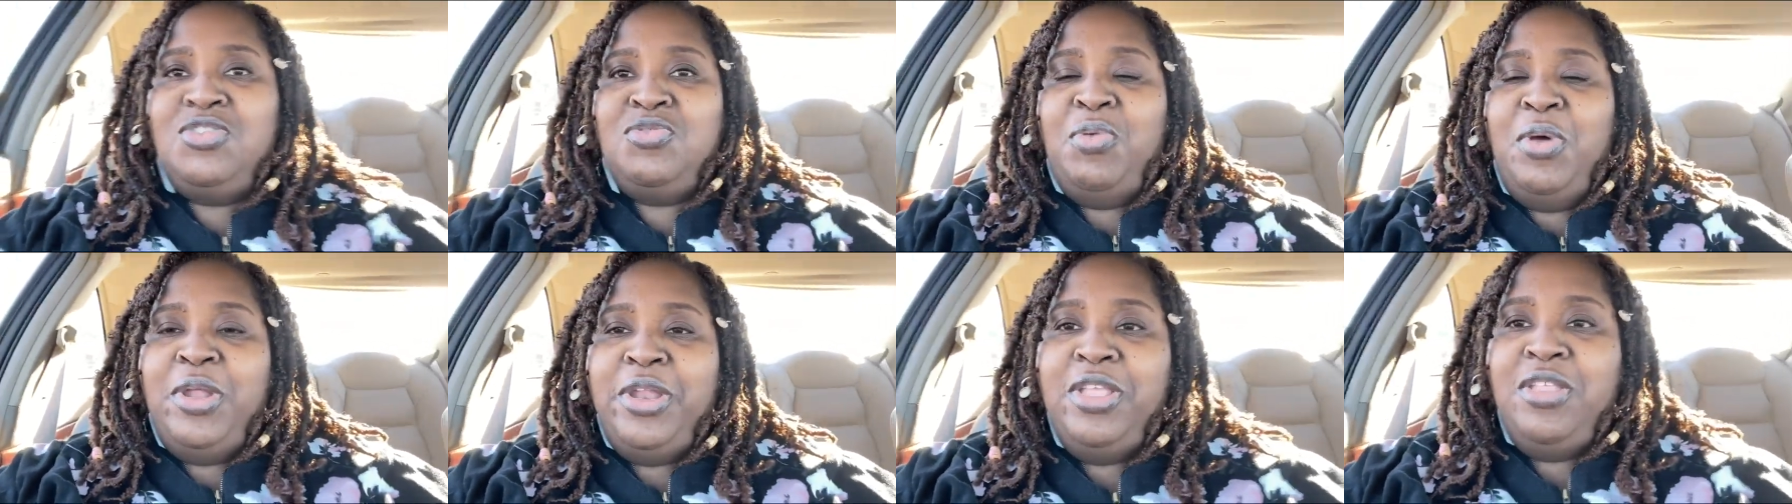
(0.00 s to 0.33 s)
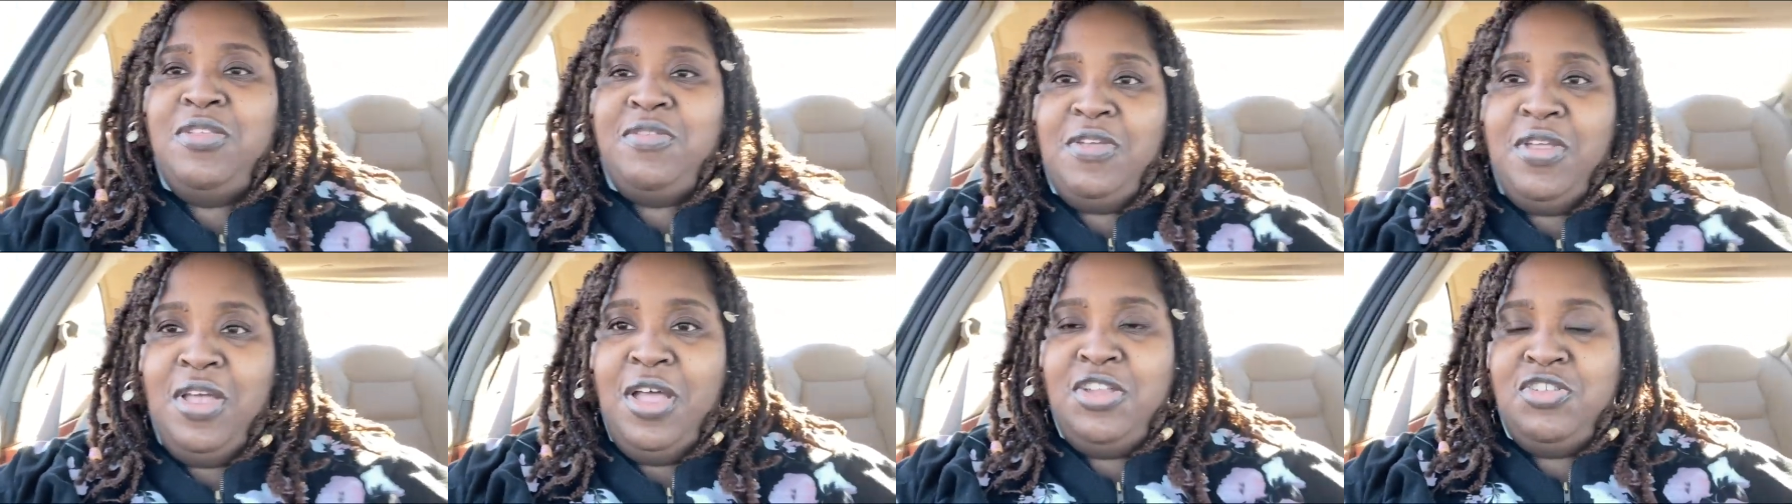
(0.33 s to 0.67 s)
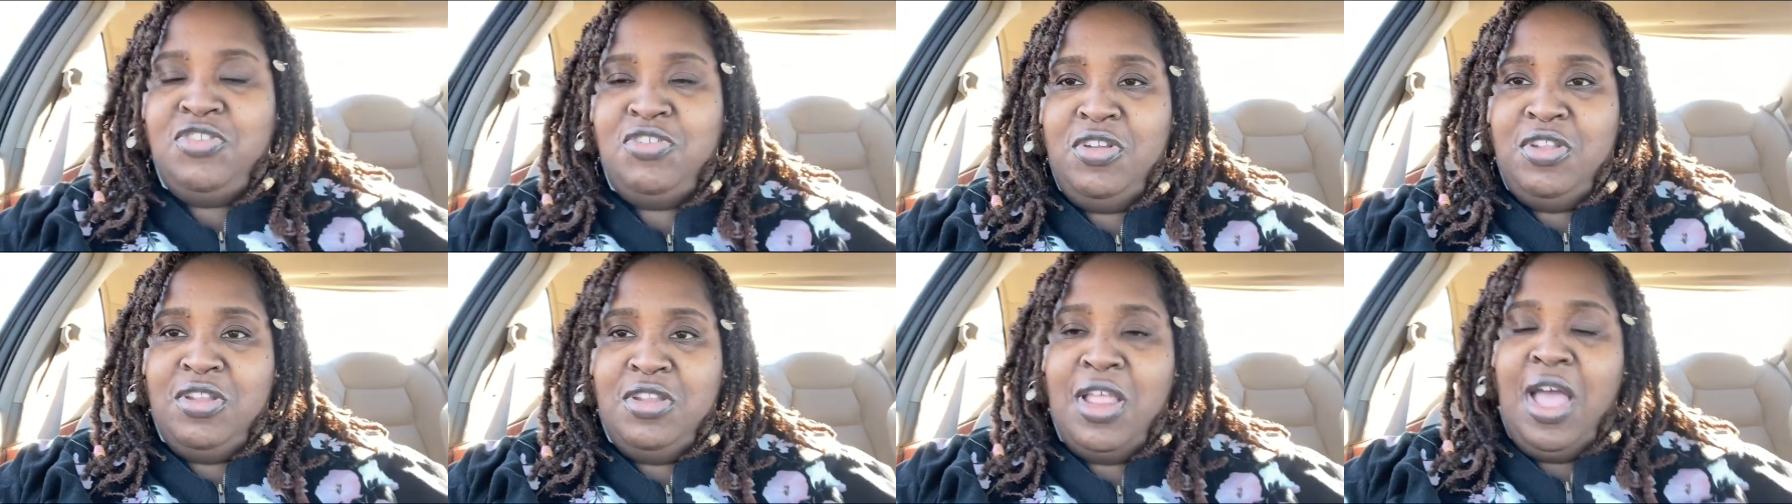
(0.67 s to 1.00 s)

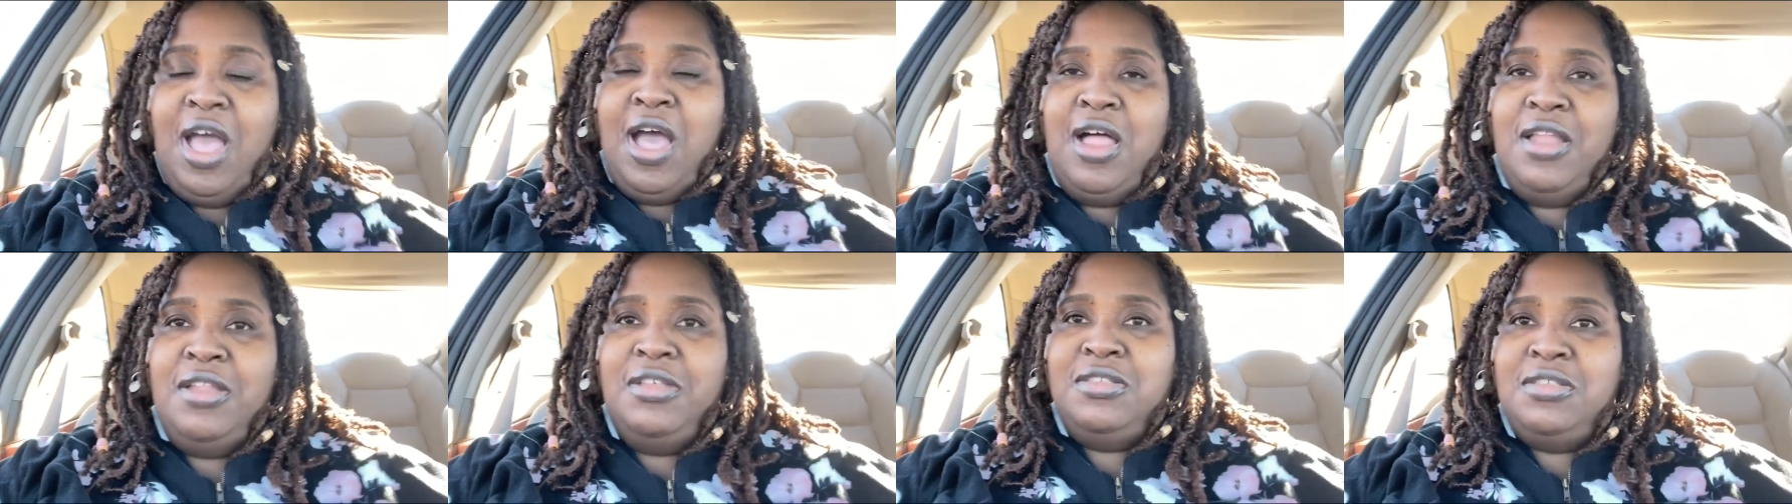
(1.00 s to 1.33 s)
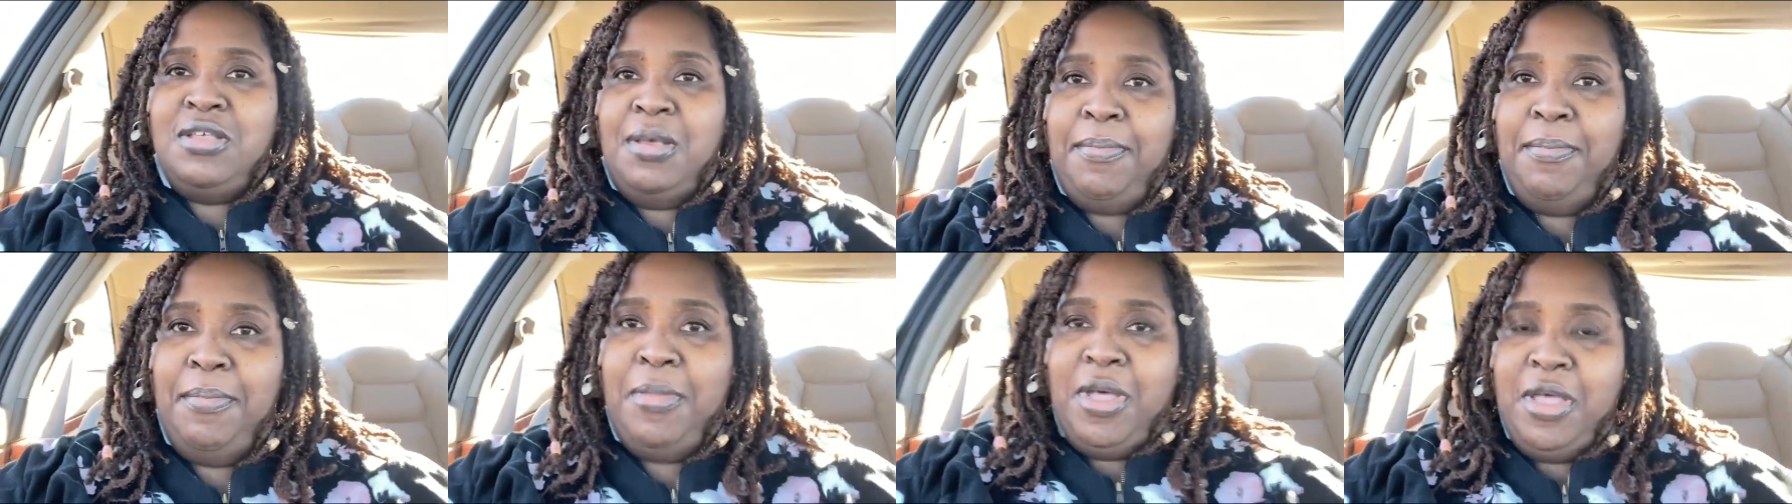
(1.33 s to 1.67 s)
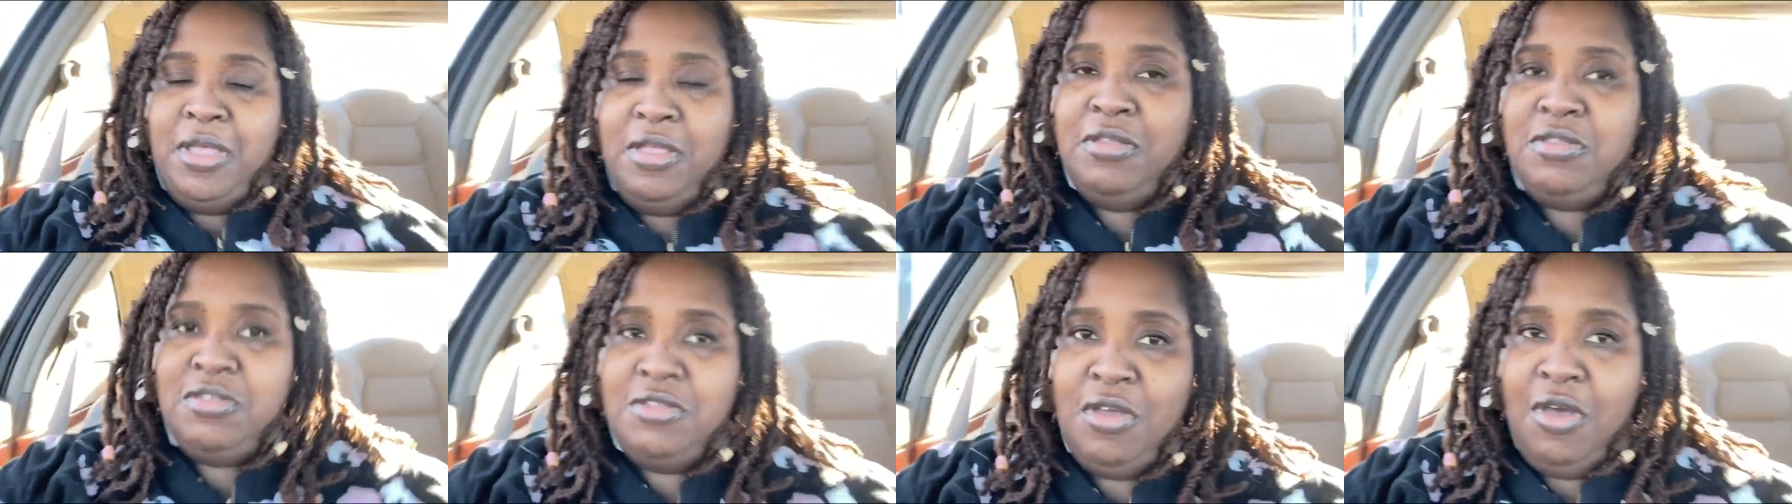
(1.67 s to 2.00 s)
$2,300 a
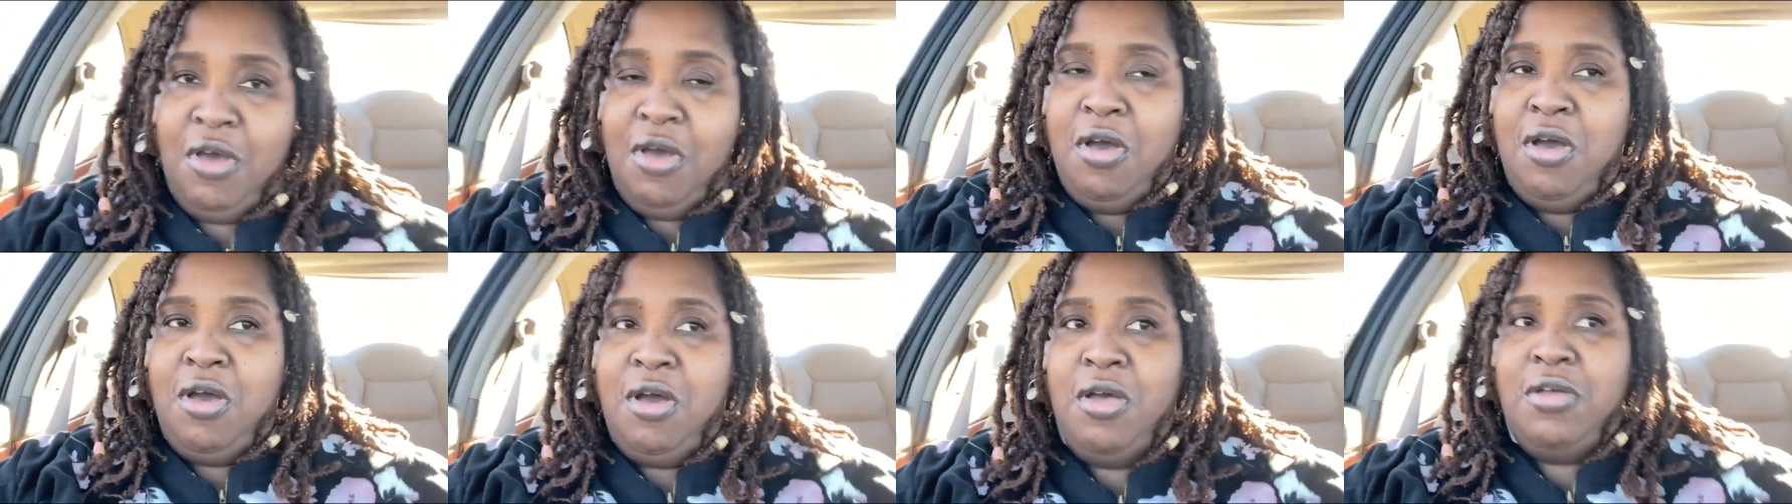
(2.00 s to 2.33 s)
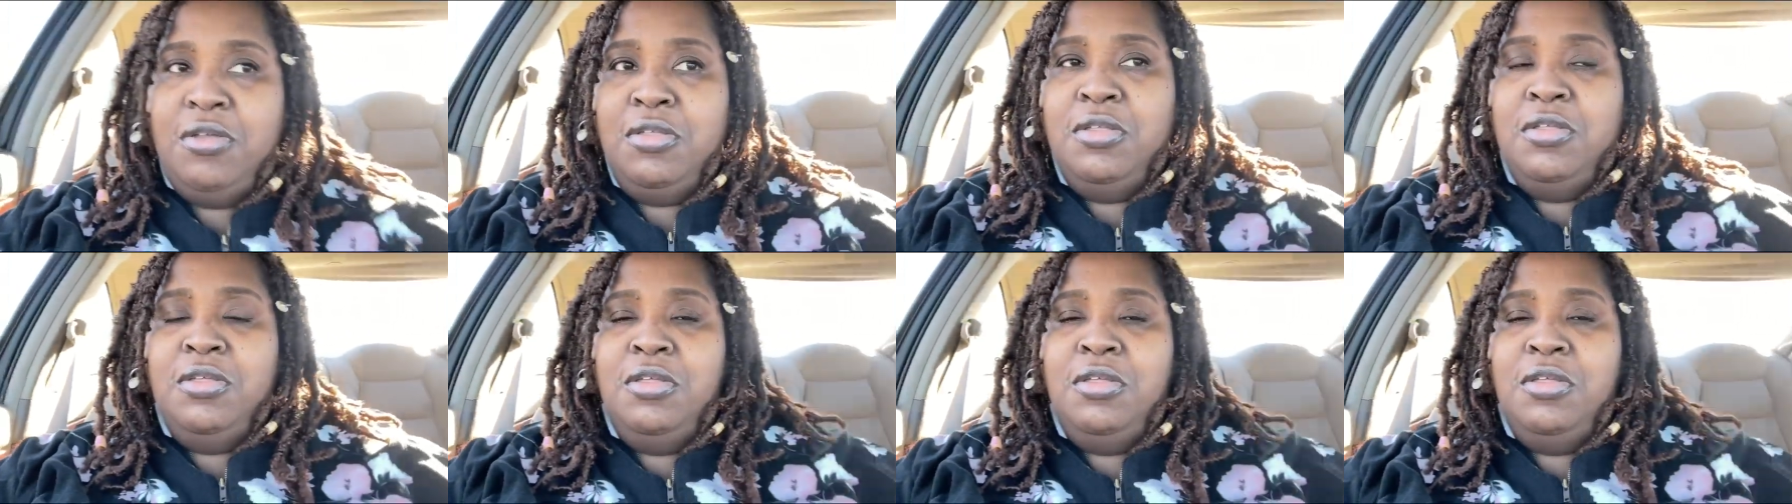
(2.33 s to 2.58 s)
month, y'all